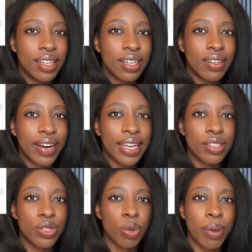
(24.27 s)
right?
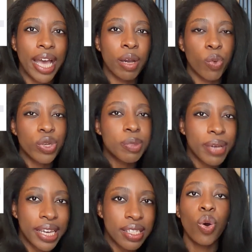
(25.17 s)
So buy more
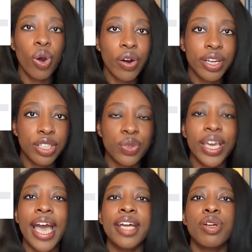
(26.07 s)
space, or you
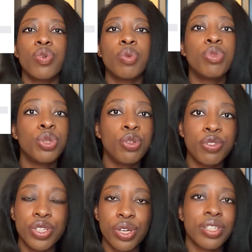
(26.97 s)
can remove
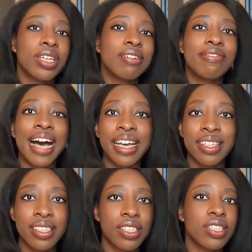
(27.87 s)
certain
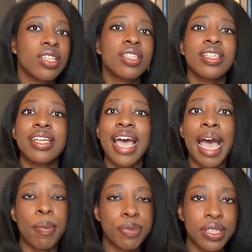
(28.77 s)
files, certain
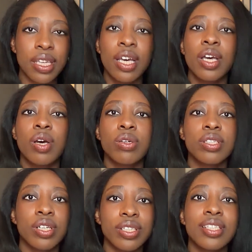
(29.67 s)
apps,
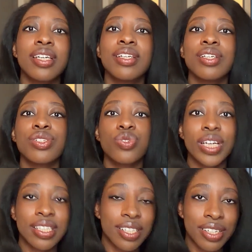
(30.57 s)
certain
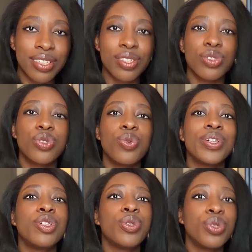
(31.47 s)
stressors to
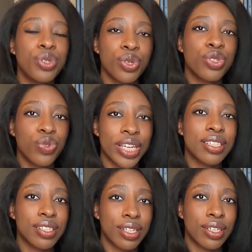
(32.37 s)
reduce your stress
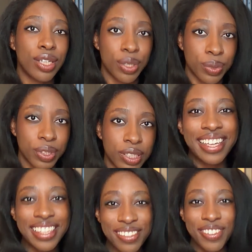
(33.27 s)
load. In
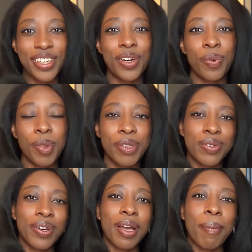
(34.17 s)
this video, we'll be
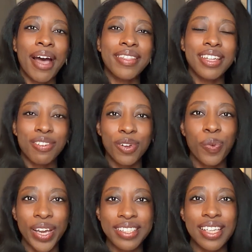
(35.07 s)
talking about the different
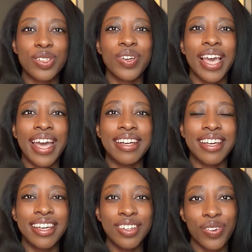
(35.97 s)
ways that you can
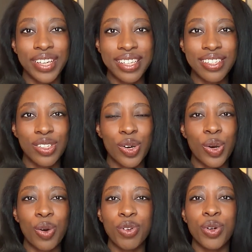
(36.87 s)
increase your
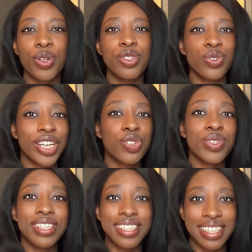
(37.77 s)
overall stress
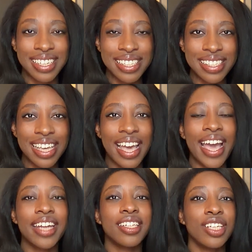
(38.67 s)
resilience
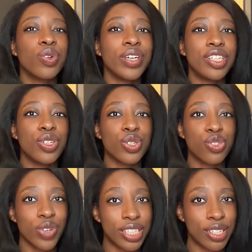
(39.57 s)
and decrease your
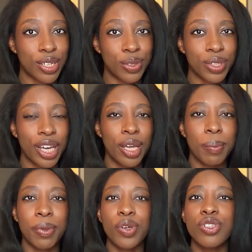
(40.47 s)
stress load,
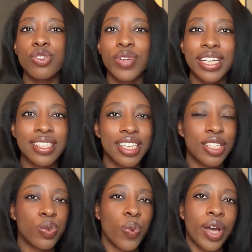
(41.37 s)
because stress
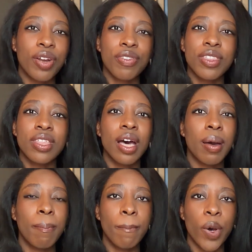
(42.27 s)
is one of the
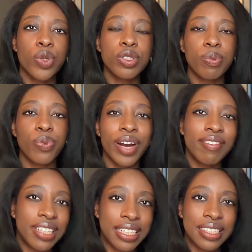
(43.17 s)
most
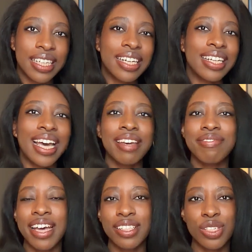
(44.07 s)
prevalent underlying
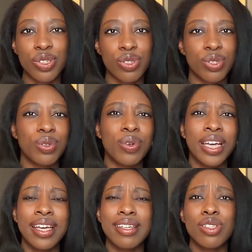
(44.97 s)
factors to
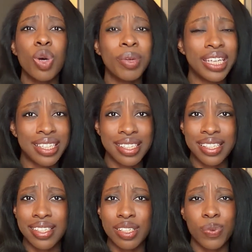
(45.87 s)
so many
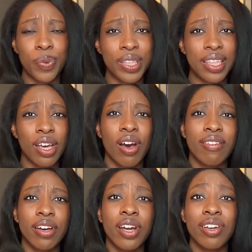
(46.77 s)
diseases. When we think of
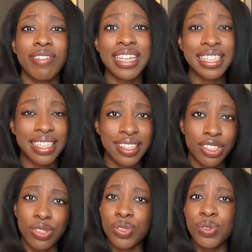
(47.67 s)
cardiovascular
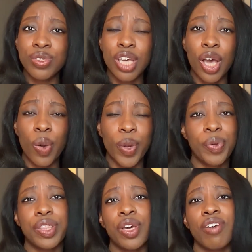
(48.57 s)
issues, when we
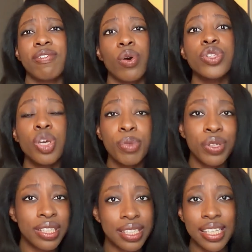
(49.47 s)
think of
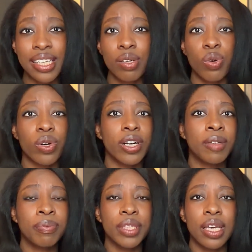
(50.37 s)
autoimmunity or
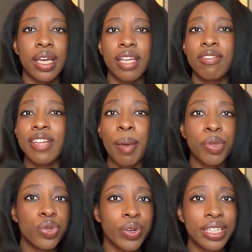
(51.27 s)

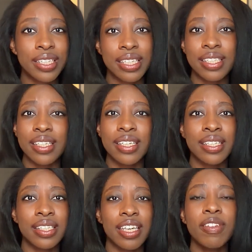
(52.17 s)
inflammatory diseases,
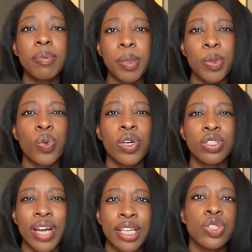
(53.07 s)
even people who are
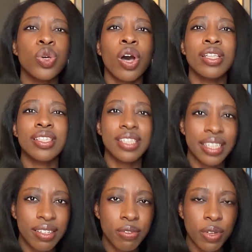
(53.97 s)
trying to
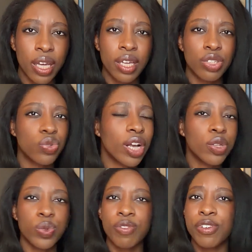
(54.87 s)
conceive struggle
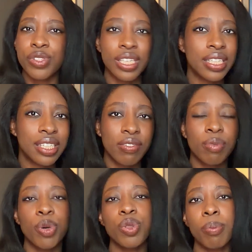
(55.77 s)
with fertility for
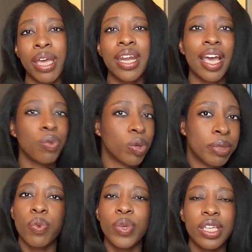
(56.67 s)
both men and
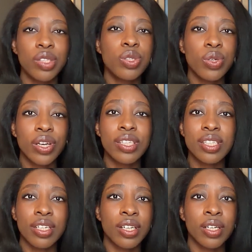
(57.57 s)
women, we need to
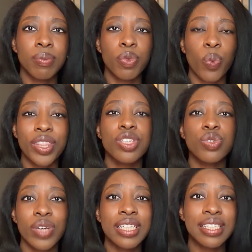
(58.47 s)
consider whether
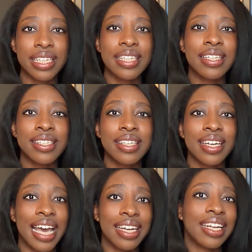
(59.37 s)
stress is an
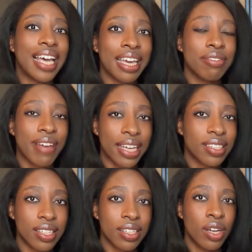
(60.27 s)
underlying
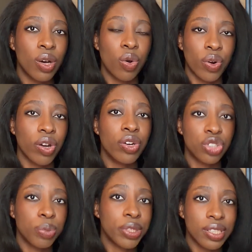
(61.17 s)
factor or a
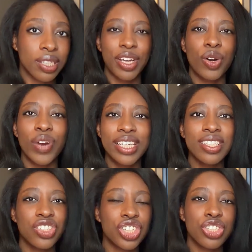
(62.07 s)
contributor.
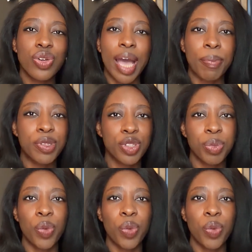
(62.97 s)
Rest just so happens to be